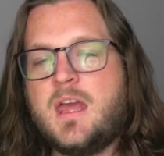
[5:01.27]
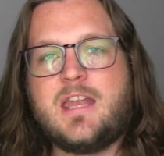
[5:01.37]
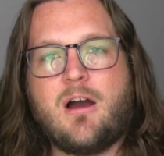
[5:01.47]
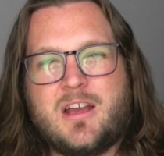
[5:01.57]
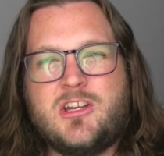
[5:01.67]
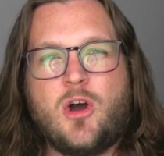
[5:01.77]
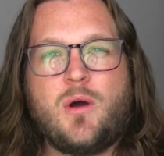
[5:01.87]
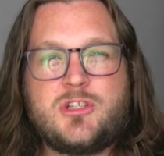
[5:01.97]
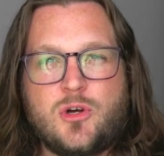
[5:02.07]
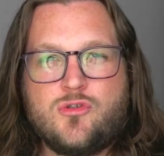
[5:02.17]
Now I know I
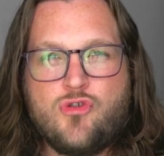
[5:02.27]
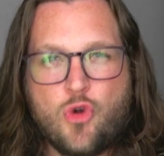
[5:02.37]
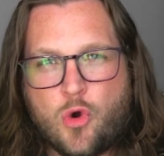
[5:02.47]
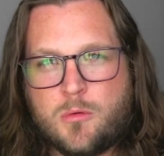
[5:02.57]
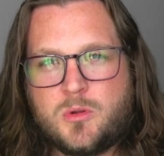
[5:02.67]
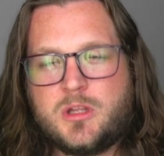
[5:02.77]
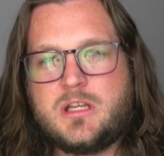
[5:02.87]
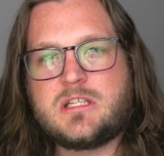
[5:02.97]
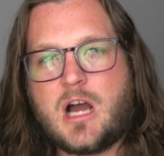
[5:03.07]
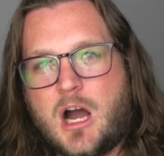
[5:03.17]
don't normally
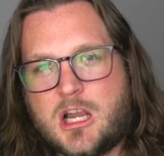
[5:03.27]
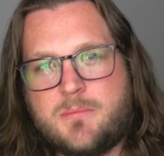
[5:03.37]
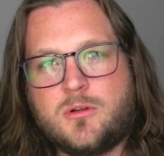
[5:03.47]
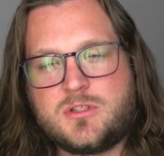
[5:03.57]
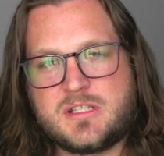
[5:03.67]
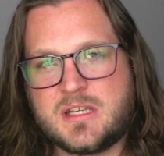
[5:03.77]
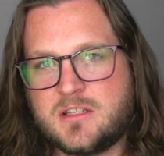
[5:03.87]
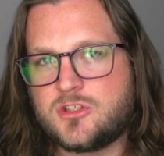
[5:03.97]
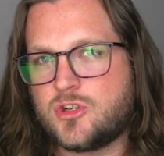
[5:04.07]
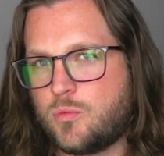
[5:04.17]
talk about
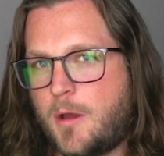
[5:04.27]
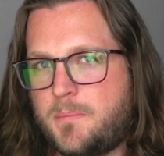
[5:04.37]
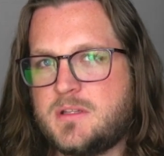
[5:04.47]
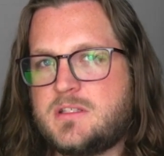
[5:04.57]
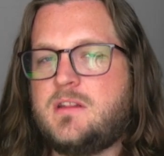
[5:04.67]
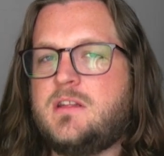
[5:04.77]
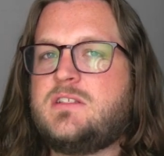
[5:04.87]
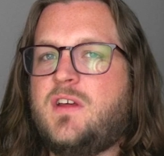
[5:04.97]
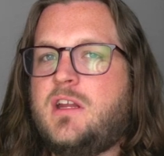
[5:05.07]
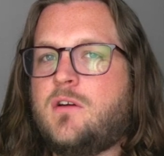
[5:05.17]
signature weapons in these
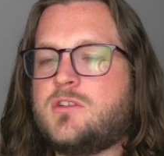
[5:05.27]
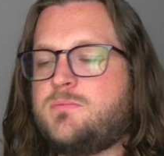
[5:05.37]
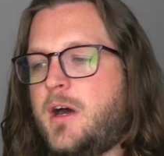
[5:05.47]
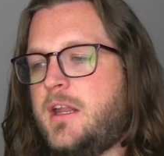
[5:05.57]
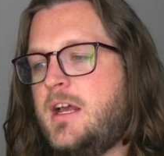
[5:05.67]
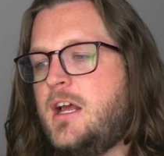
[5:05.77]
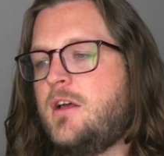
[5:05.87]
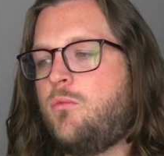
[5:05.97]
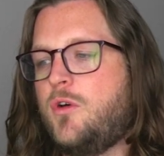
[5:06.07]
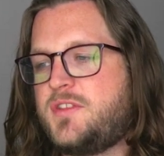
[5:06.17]
videos, but
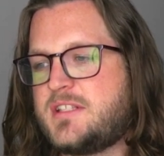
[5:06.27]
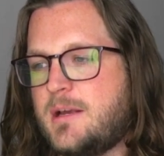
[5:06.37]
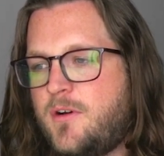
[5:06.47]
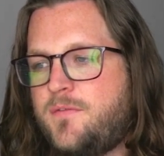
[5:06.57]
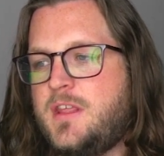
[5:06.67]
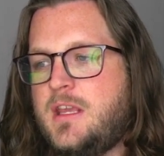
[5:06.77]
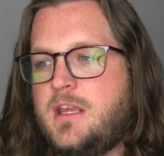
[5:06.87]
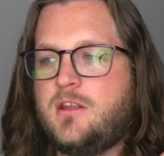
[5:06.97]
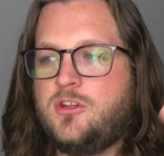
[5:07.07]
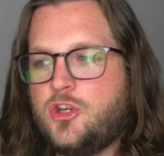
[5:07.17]
with some of the
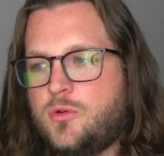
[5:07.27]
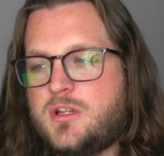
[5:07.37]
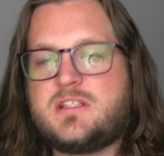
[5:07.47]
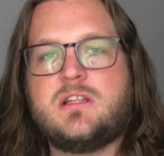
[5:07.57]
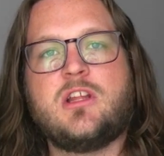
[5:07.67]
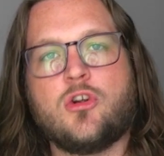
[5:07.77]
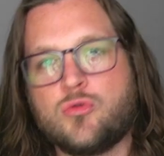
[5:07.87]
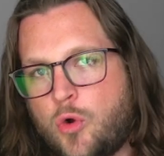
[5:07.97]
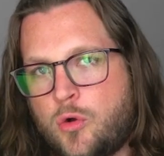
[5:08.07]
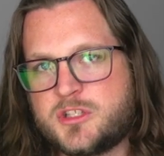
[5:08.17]
units in their
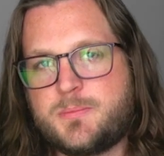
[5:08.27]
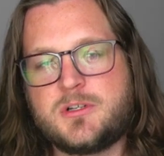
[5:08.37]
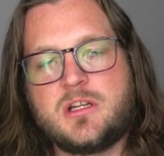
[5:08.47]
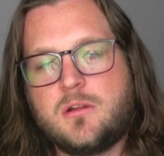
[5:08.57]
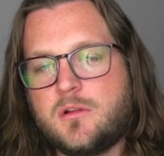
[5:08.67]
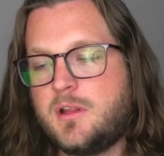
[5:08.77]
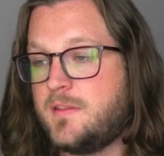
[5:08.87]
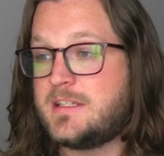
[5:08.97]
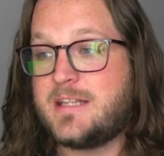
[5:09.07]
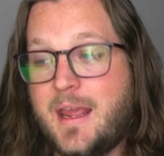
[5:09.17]
roles, particularly
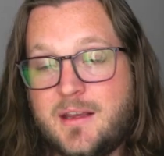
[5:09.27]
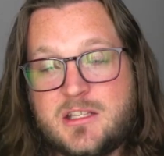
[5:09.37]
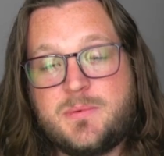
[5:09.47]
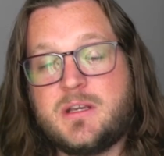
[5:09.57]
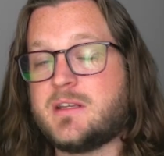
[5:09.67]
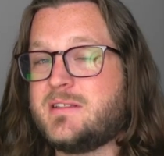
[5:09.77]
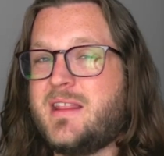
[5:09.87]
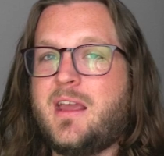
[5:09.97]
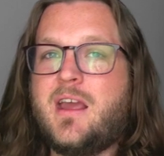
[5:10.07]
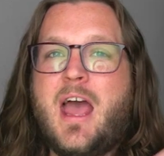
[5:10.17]
the tanks, because
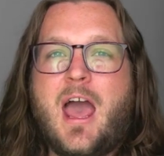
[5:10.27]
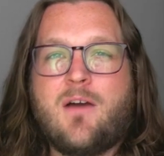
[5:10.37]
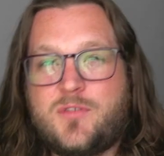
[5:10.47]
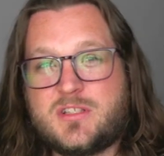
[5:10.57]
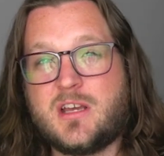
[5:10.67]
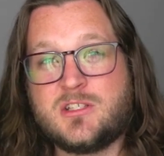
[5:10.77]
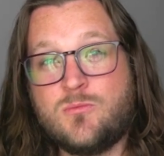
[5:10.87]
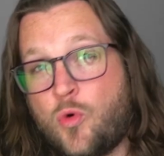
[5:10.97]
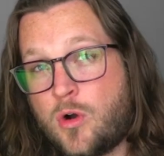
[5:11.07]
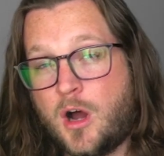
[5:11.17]
they emphasize
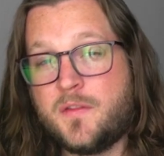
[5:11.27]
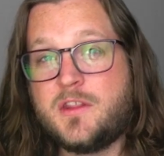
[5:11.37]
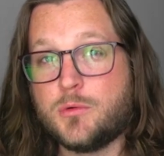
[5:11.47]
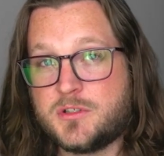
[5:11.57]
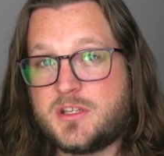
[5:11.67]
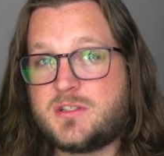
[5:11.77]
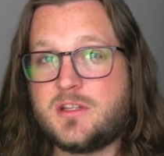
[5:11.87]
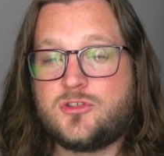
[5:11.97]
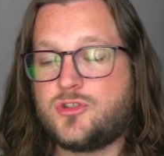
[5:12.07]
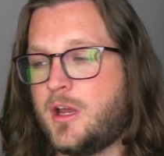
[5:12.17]
more on the
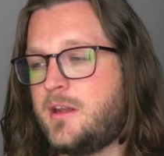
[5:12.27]
resistance shred,